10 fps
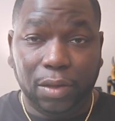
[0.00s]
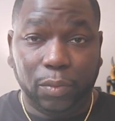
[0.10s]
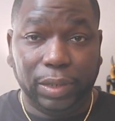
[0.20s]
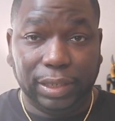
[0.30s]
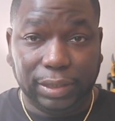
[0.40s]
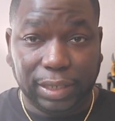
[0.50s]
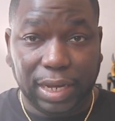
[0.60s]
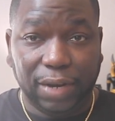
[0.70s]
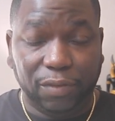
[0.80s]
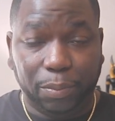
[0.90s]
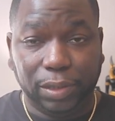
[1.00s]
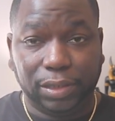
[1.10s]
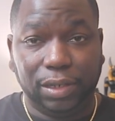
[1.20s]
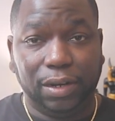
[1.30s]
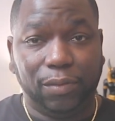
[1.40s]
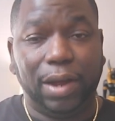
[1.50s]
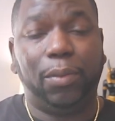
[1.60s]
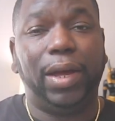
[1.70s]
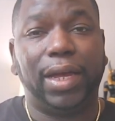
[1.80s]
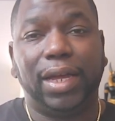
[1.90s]
what he's saying if he puts it in the right
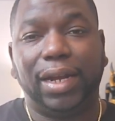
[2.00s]
way.